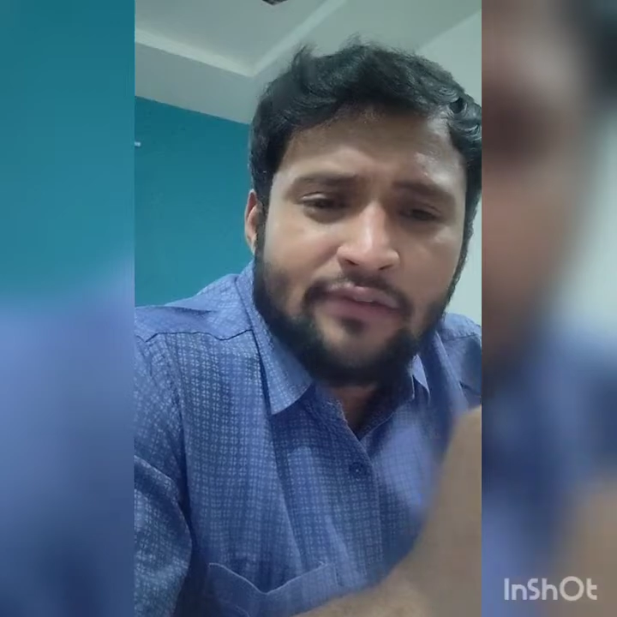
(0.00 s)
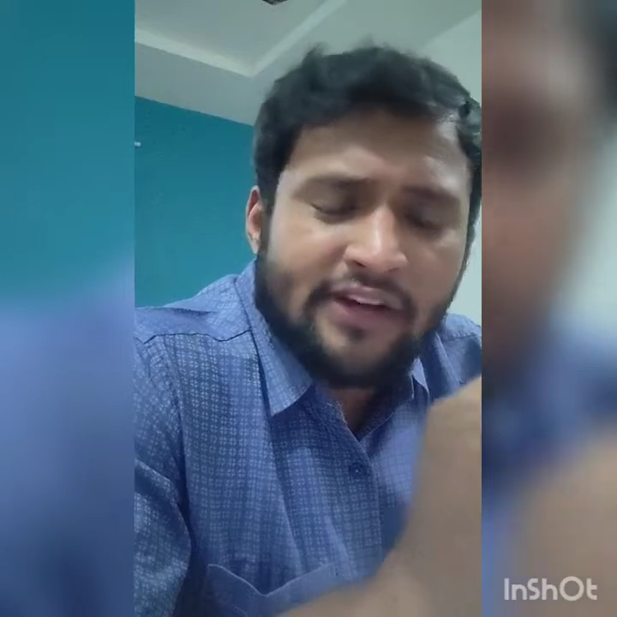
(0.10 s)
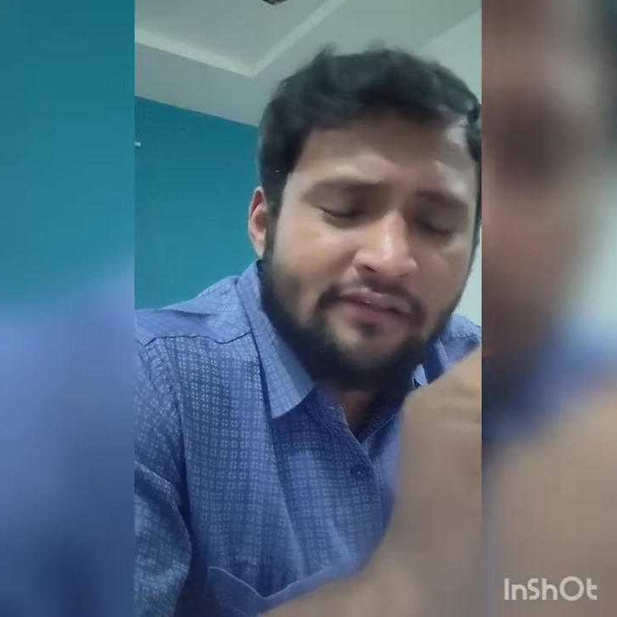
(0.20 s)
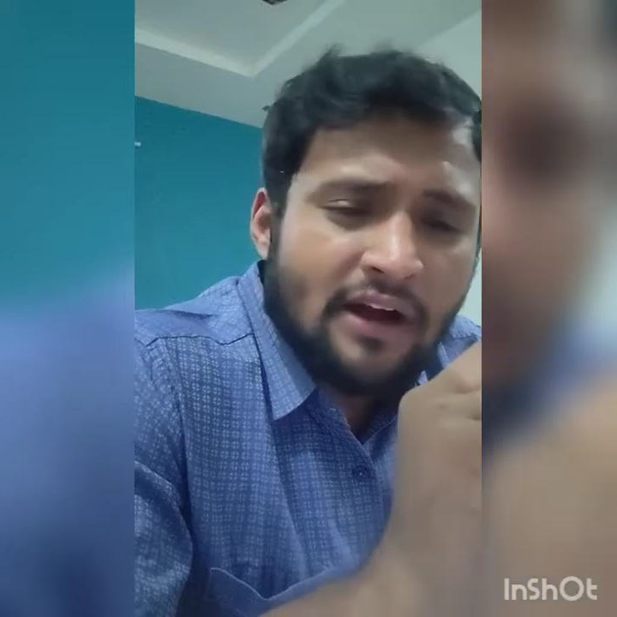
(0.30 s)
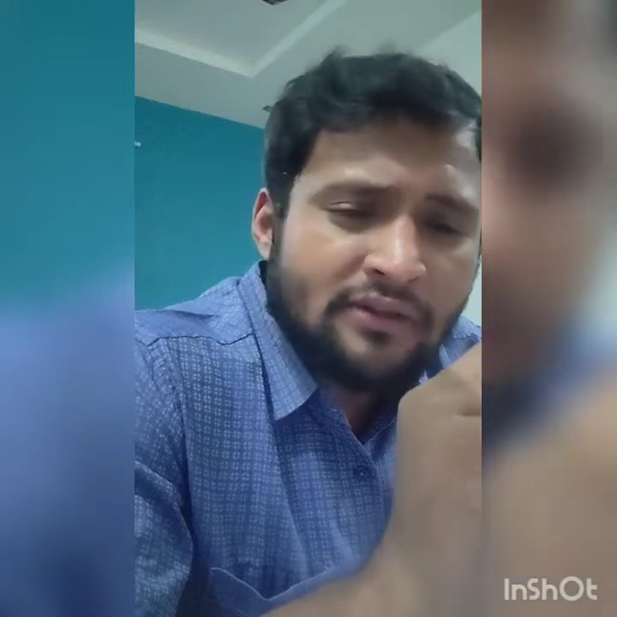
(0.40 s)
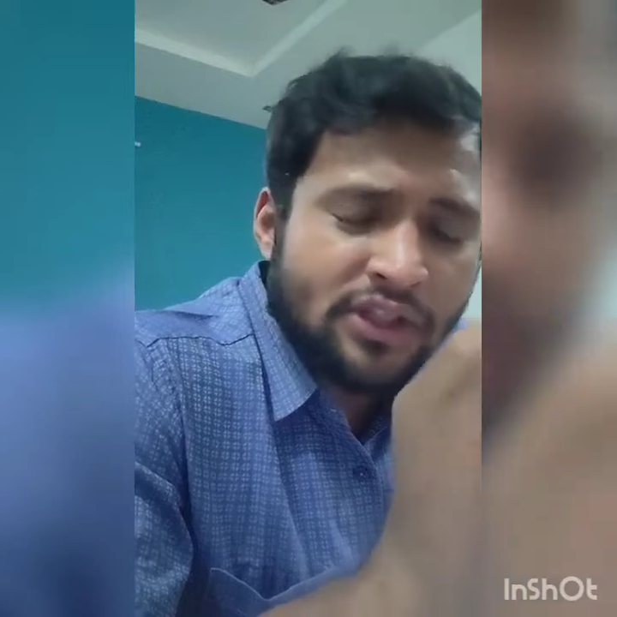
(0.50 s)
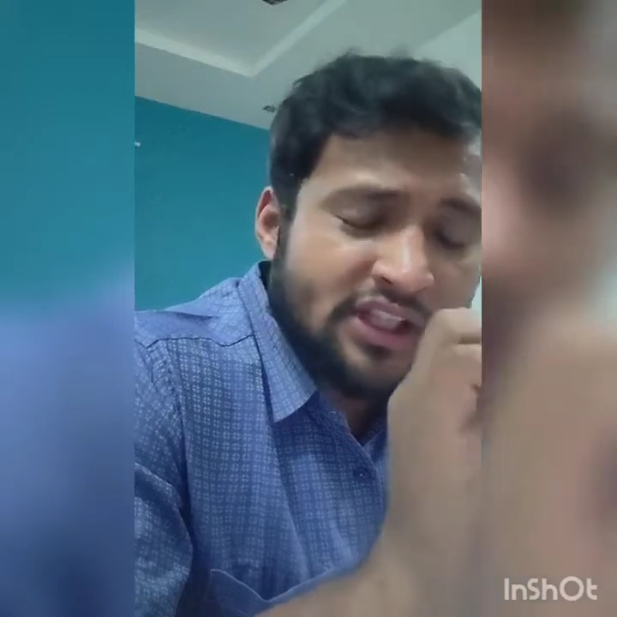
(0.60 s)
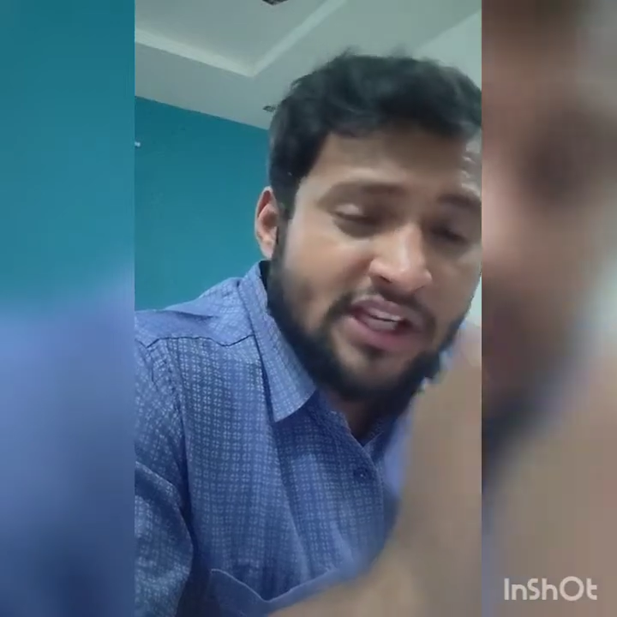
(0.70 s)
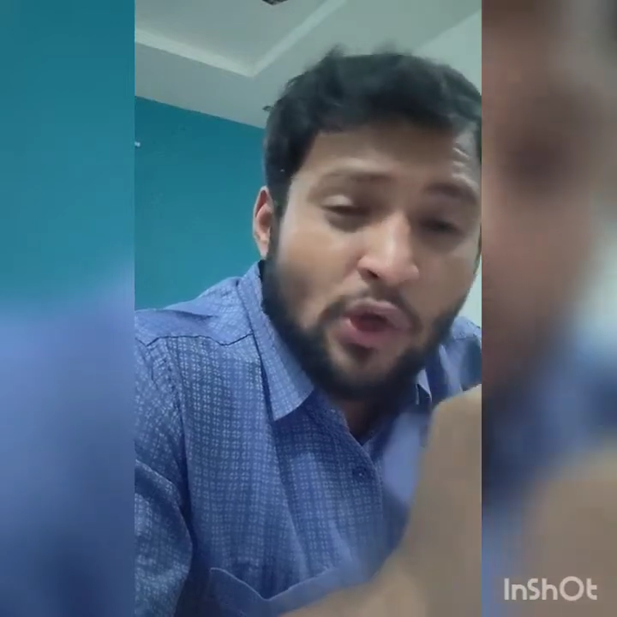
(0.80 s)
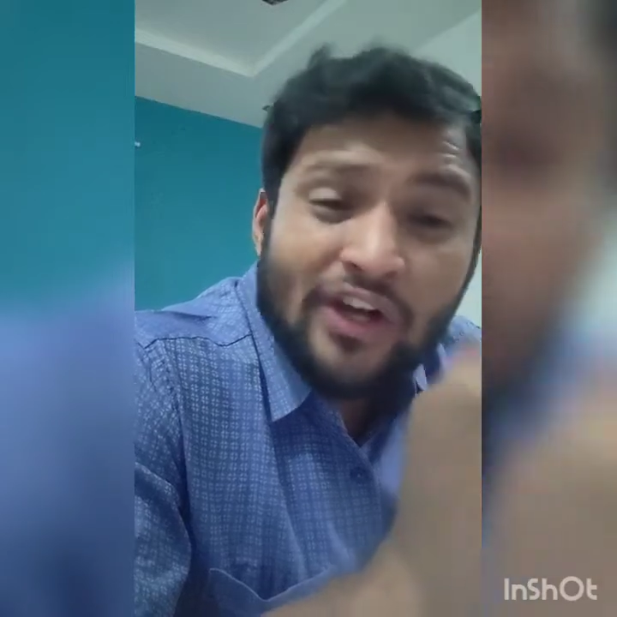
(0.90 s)
of the
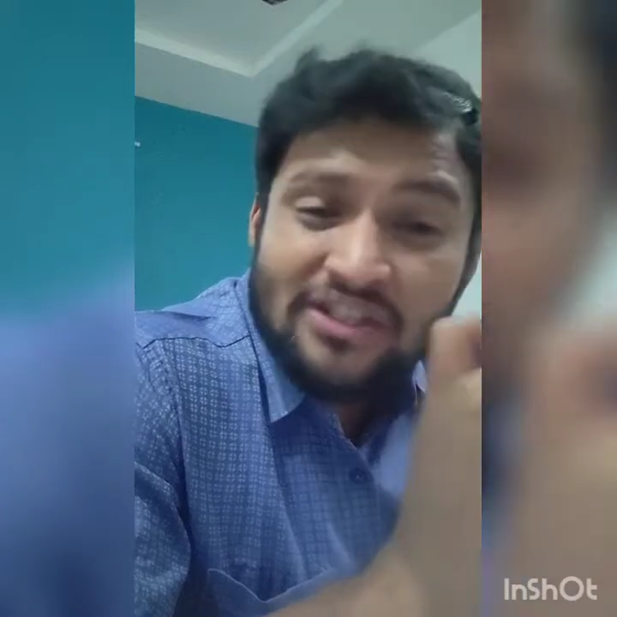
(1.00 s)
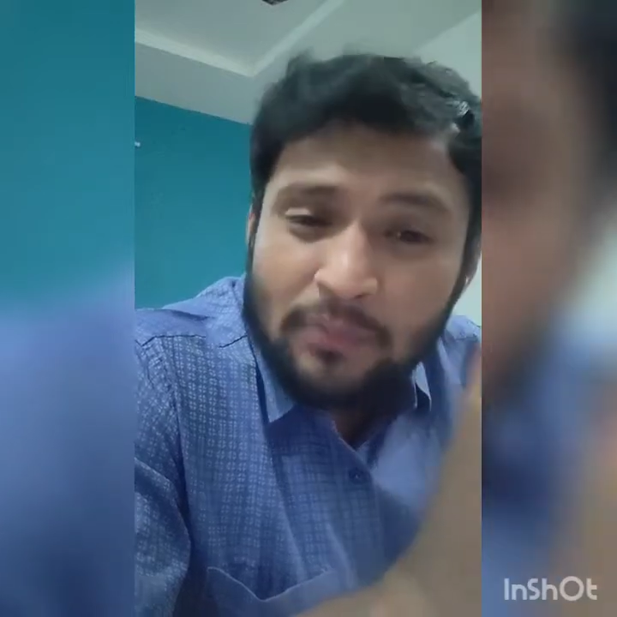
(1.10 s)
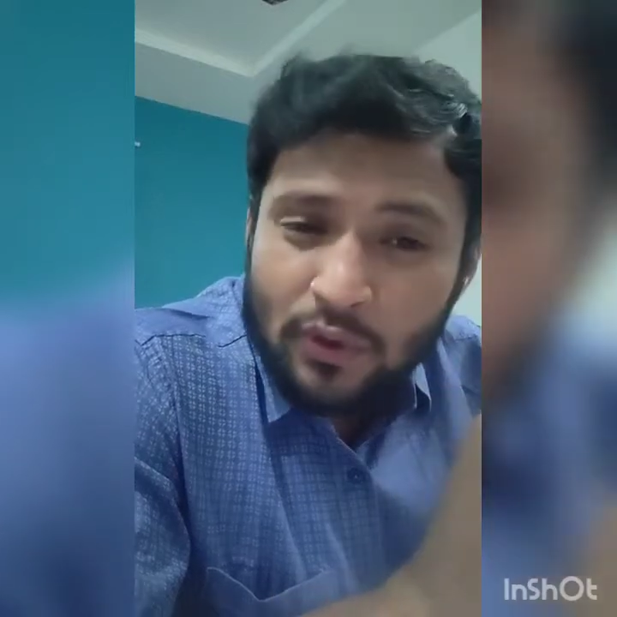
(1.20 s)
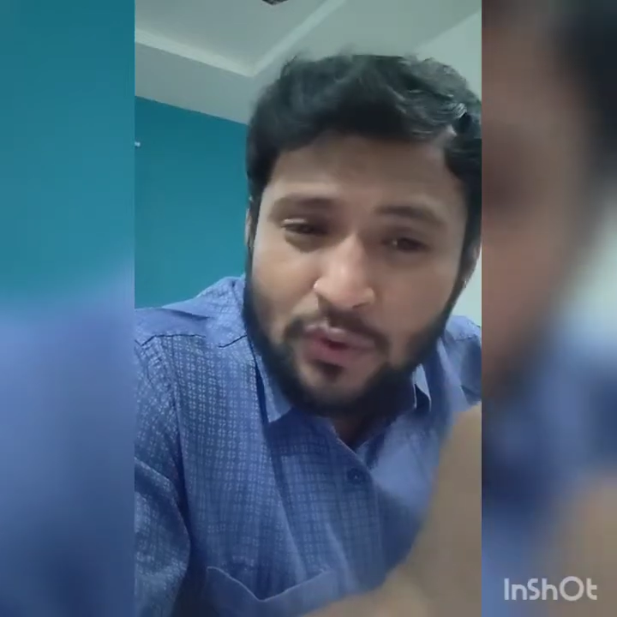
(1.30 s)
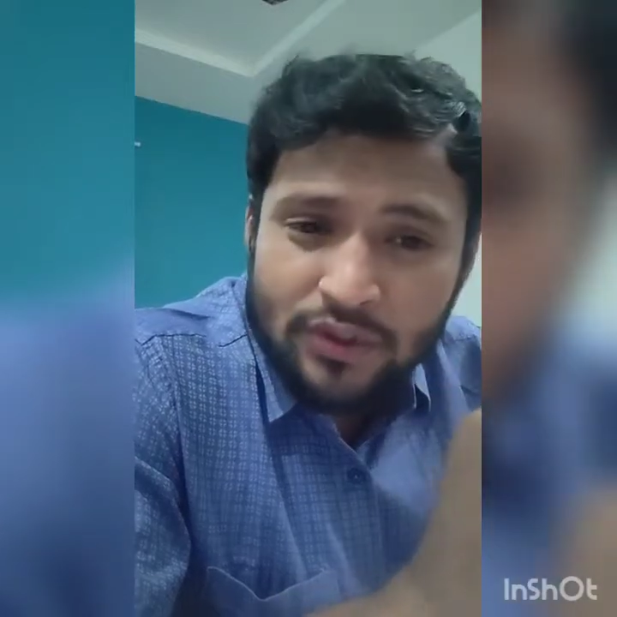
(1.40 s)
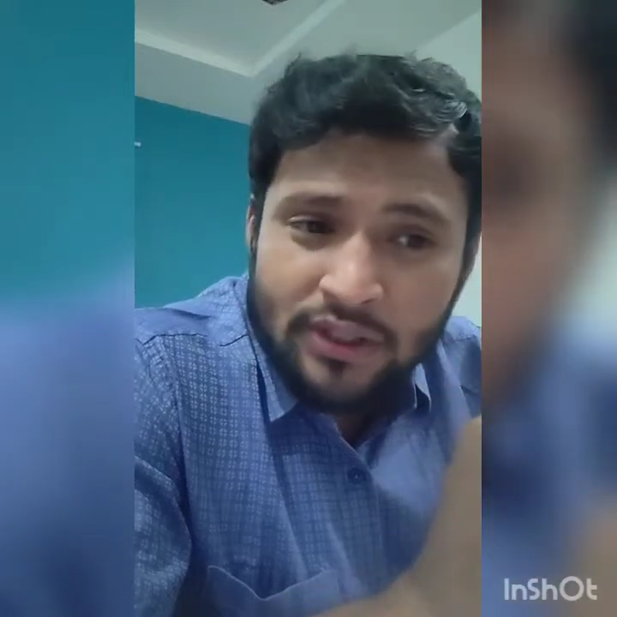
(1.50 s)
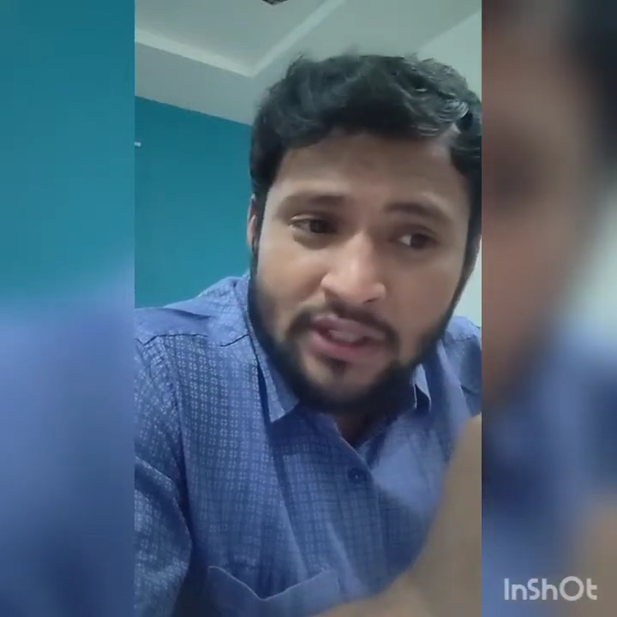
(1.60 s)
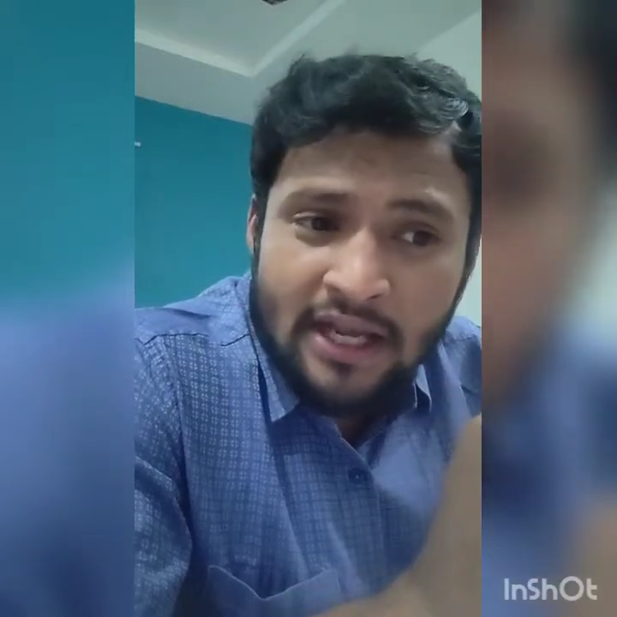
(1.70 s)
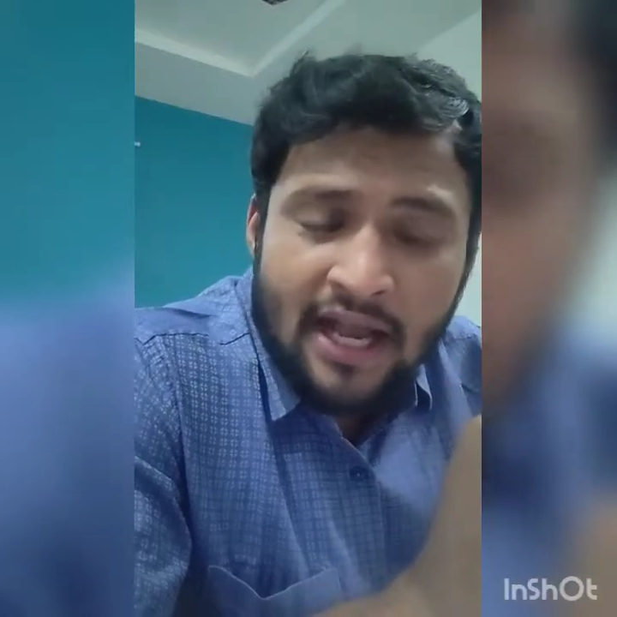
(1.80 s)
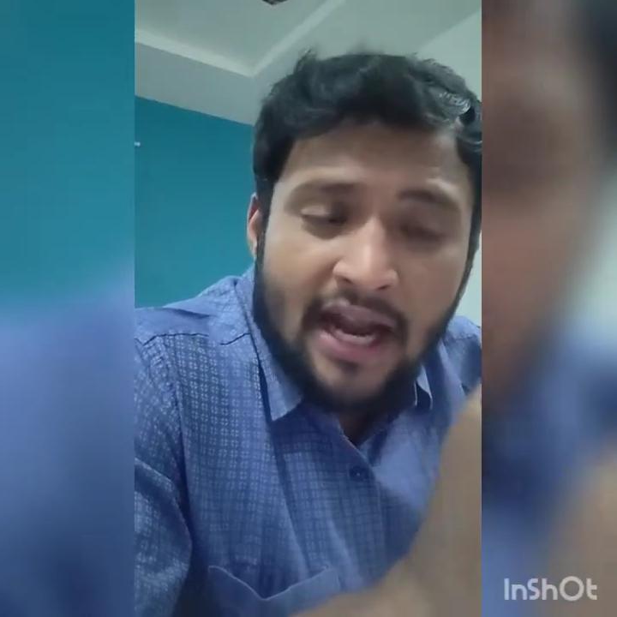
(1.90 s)
noise pollution,